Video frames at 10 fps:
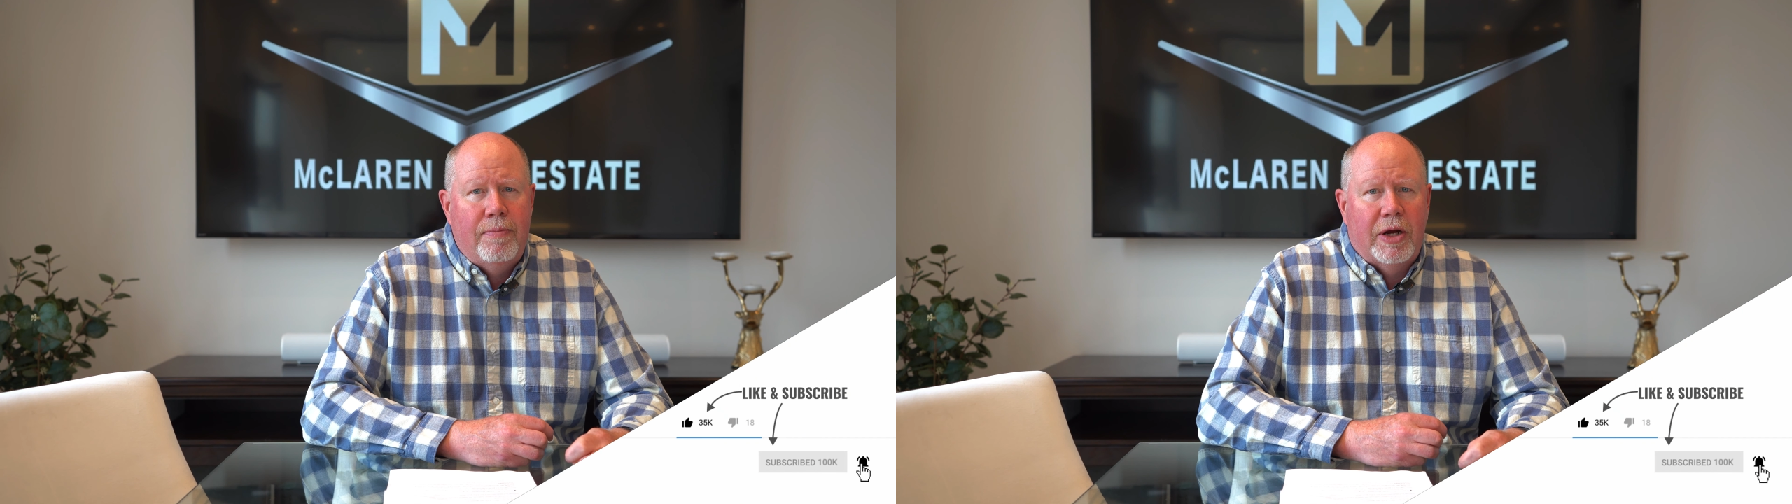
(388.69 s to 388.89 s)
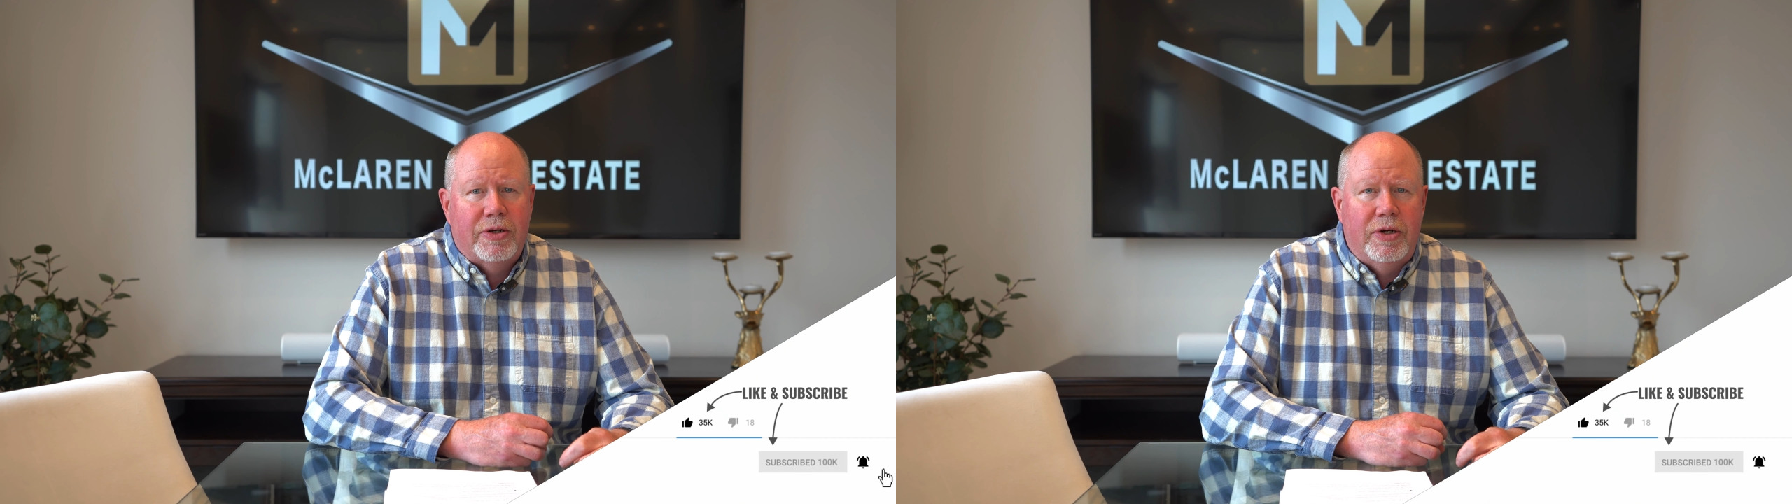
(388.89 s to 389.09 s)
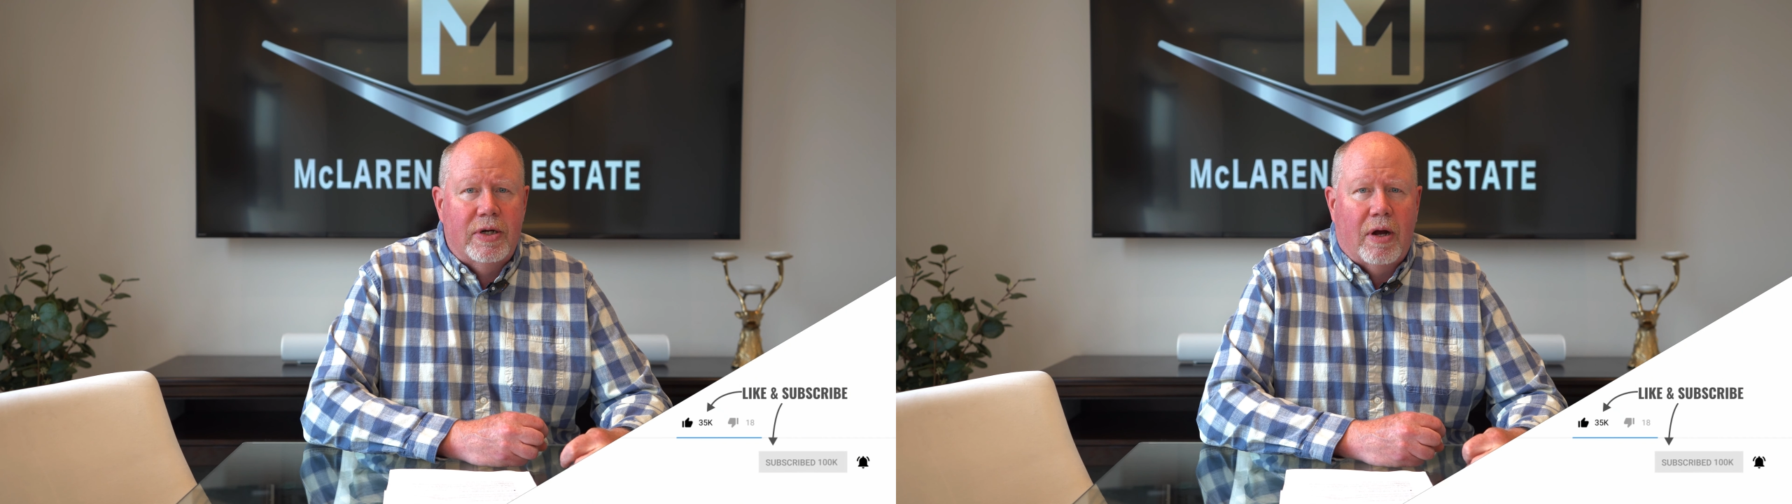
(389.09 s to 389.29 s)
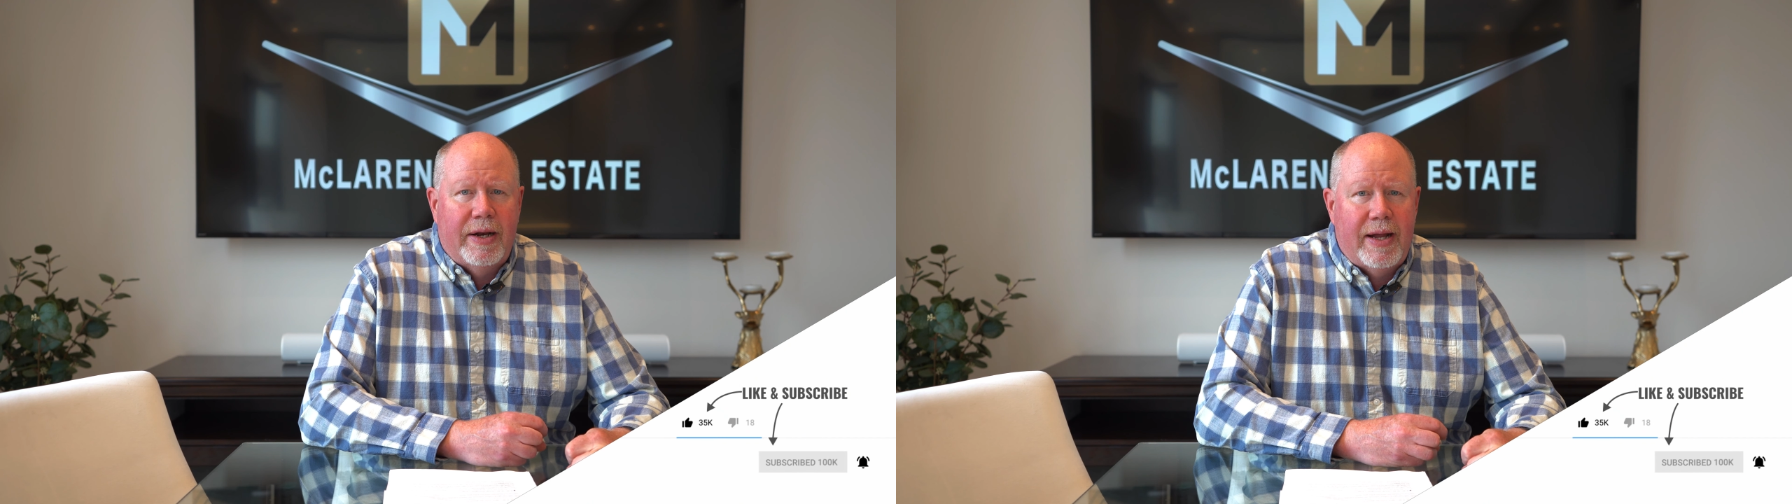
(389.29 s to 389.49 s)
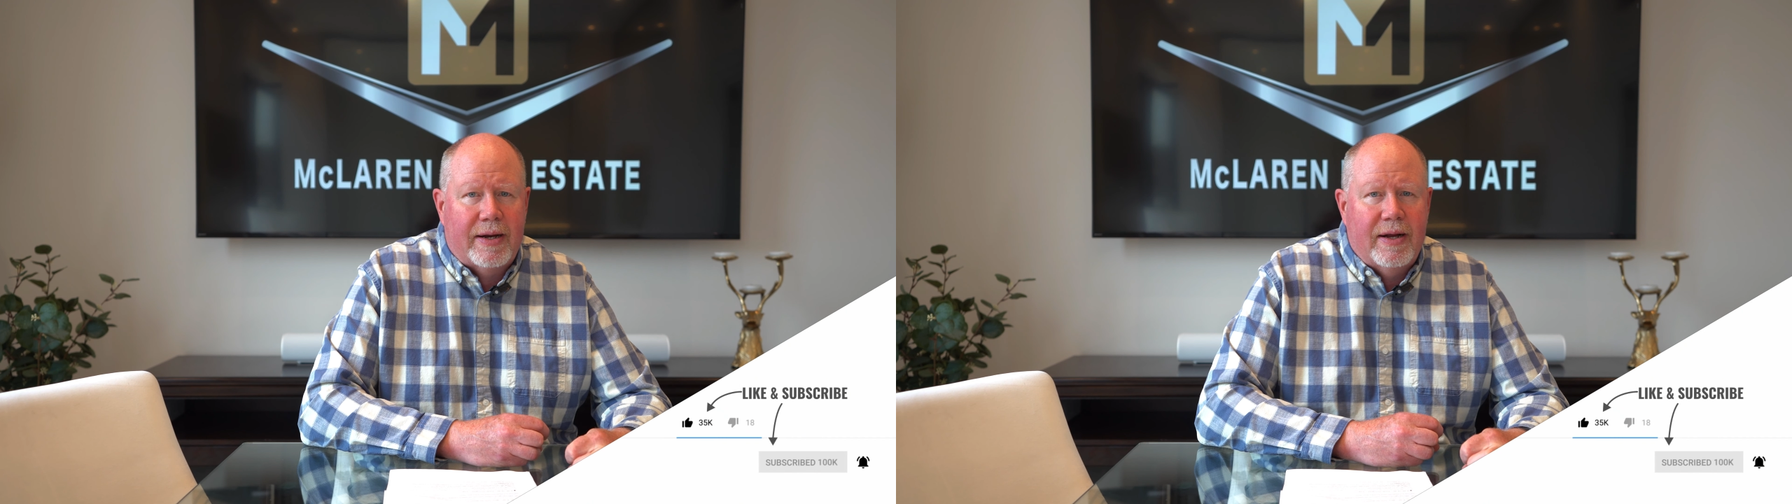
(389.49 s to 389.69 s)
make sure you
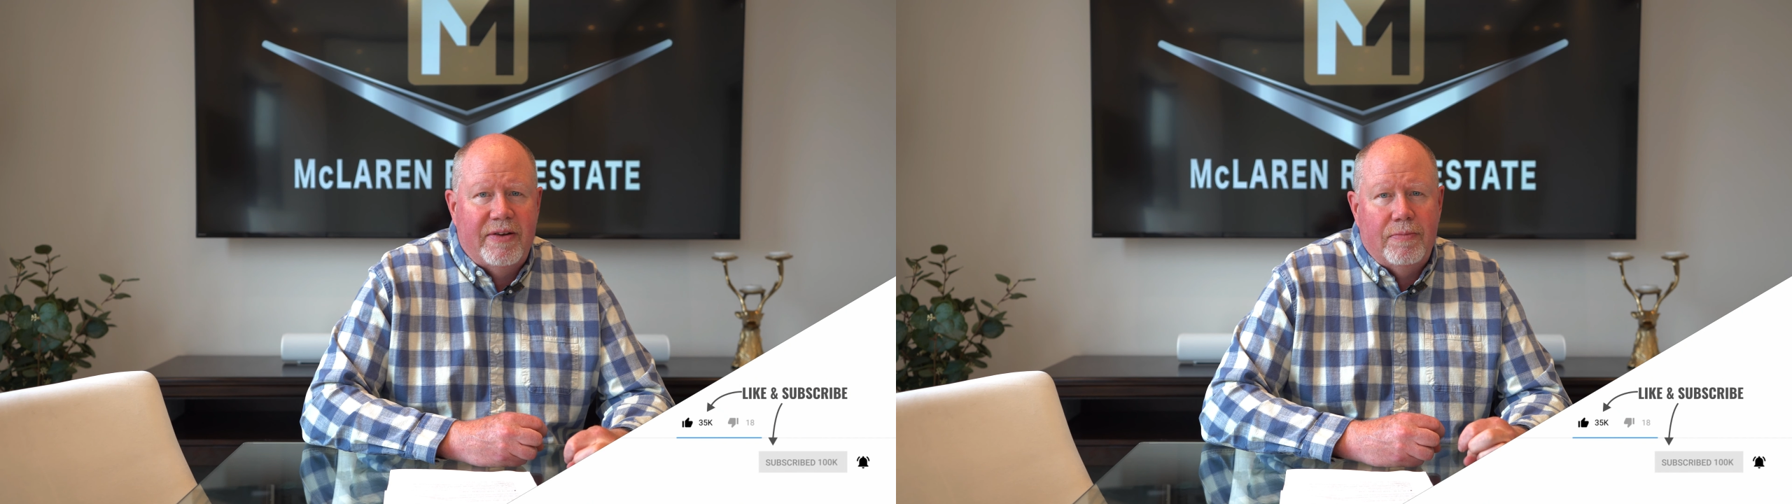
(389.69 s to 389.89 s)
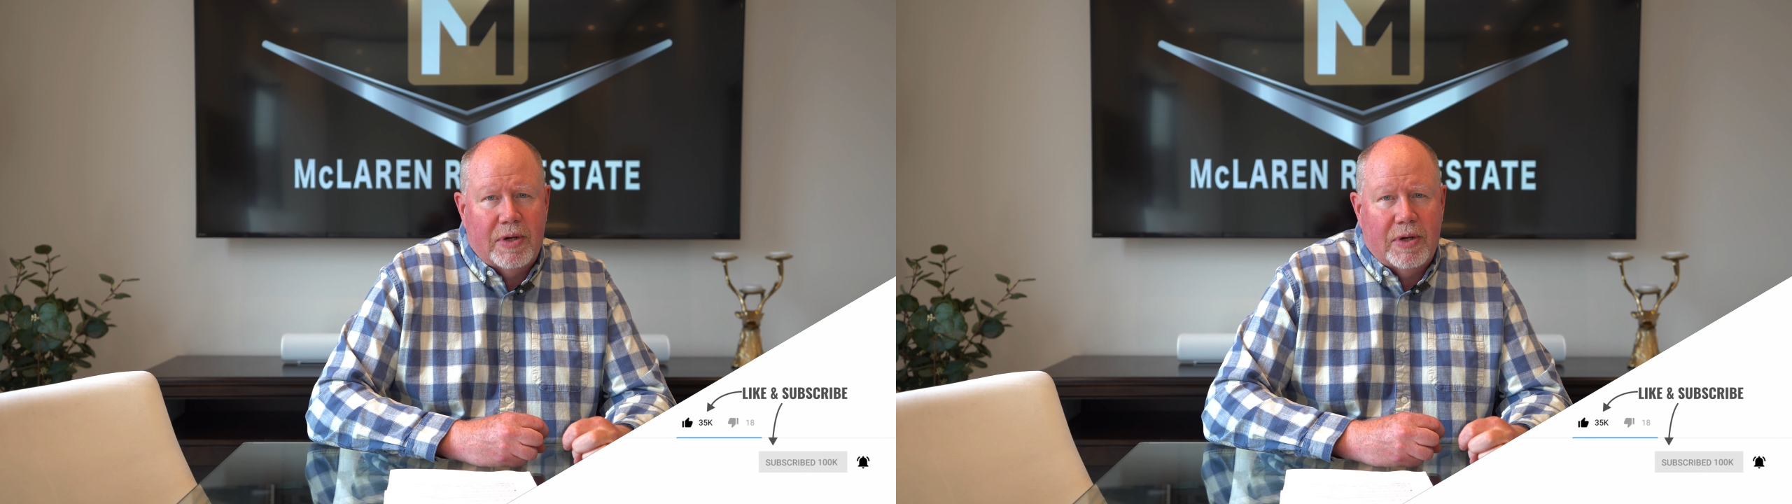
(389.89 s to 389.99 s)
contact us at